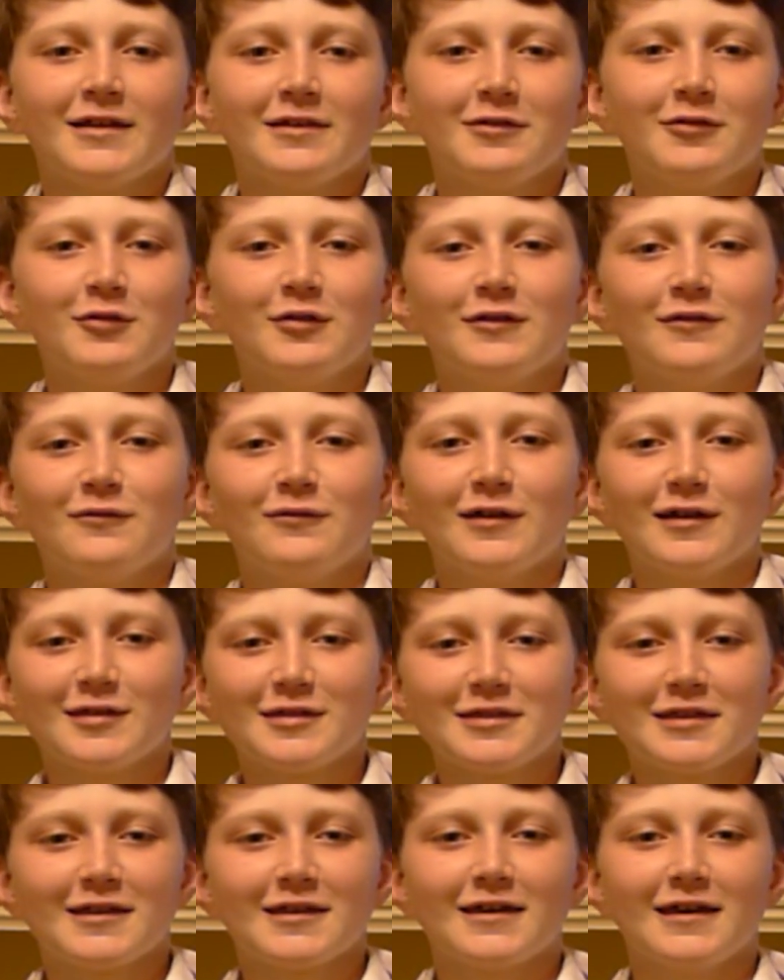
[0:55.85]
To
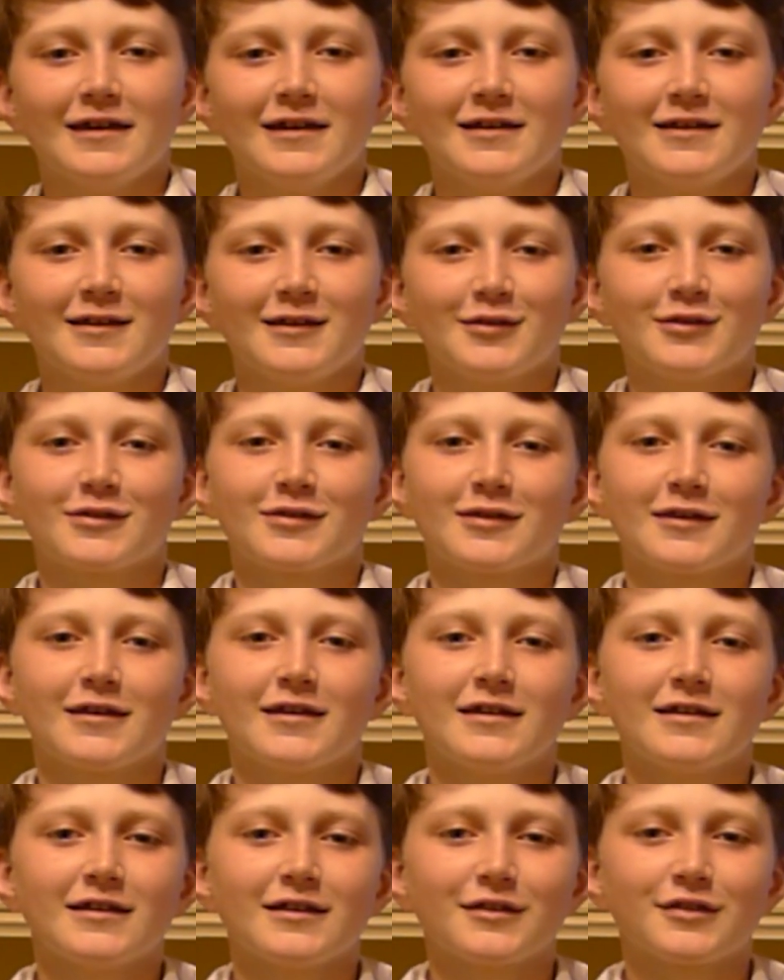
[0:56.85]
investigate the
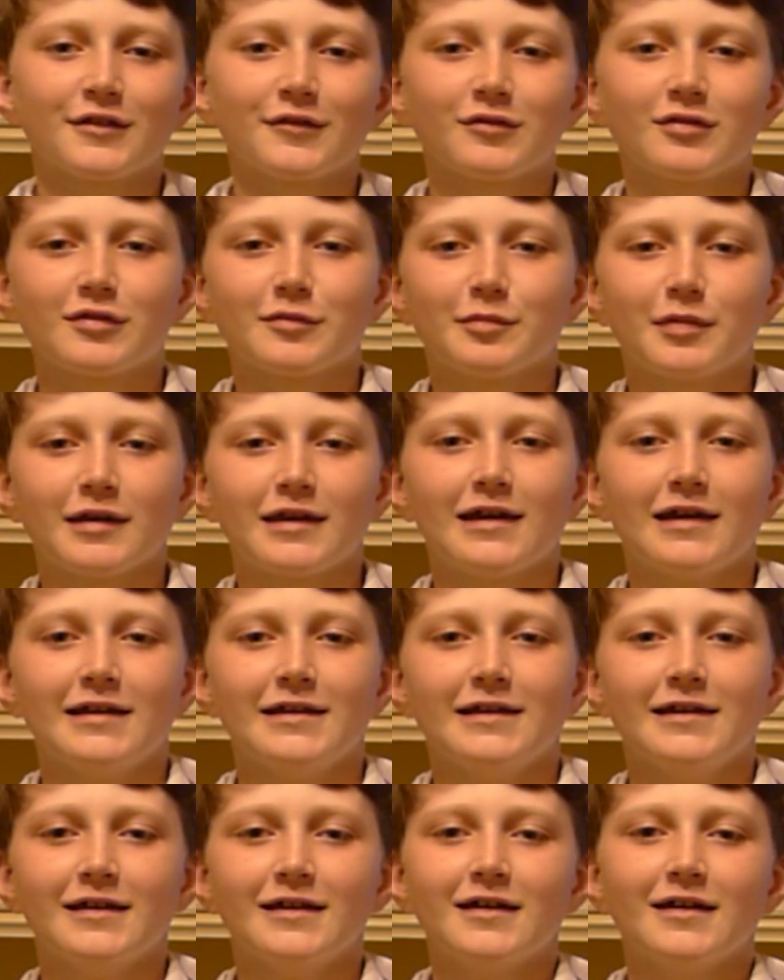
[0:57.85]
stickiness of
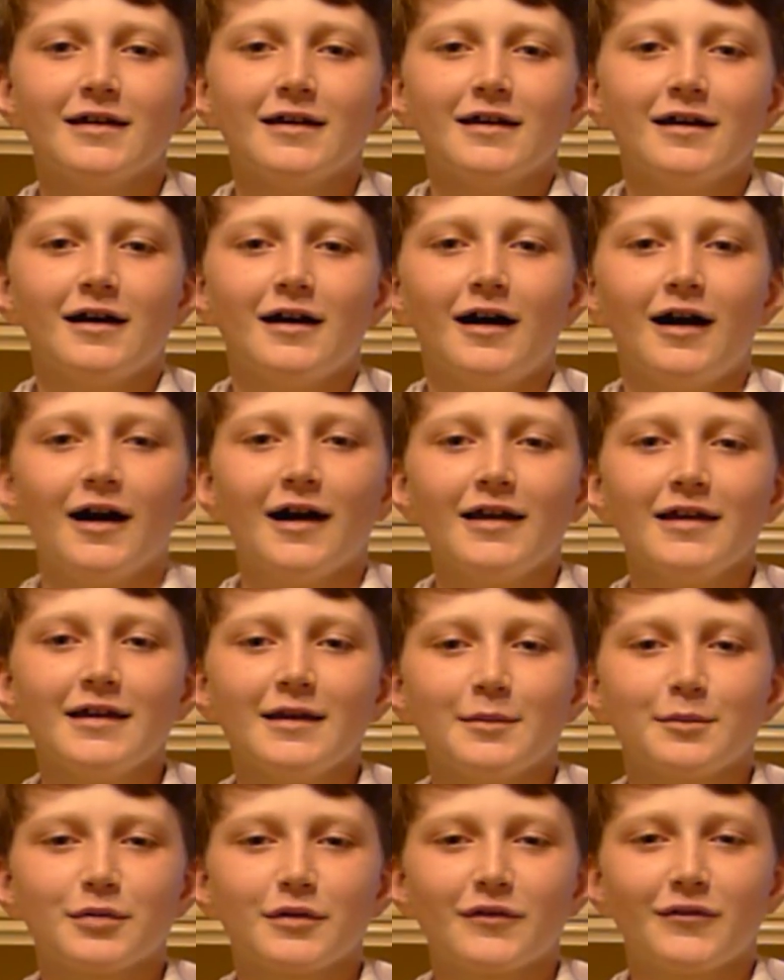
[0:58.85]
spaghetti, I
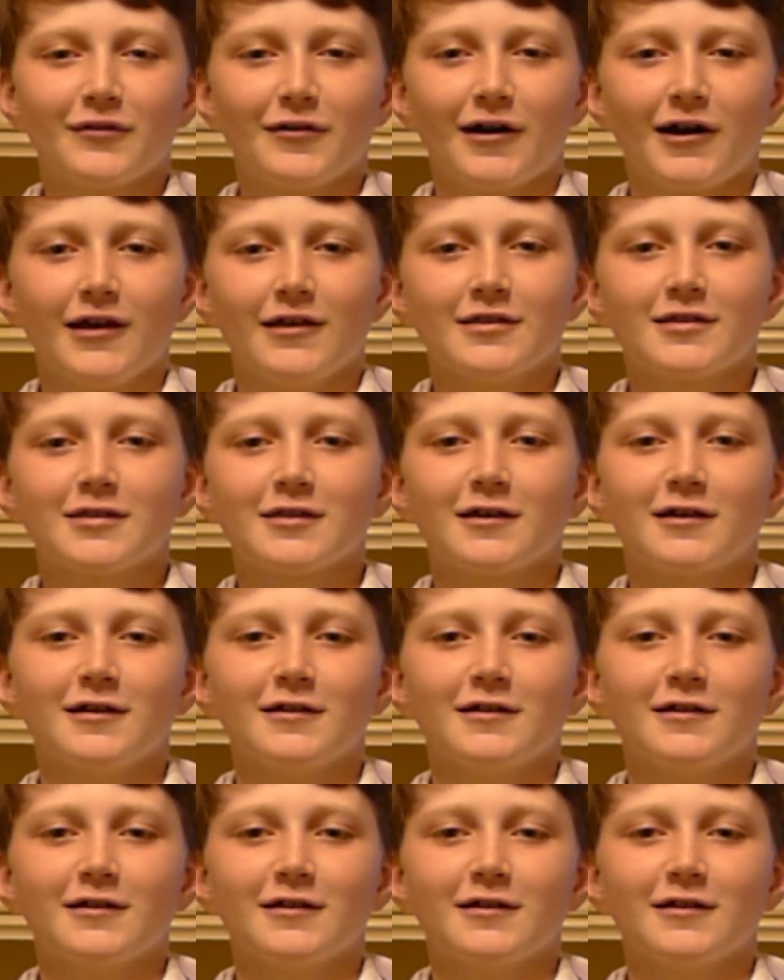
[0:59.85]
improvised a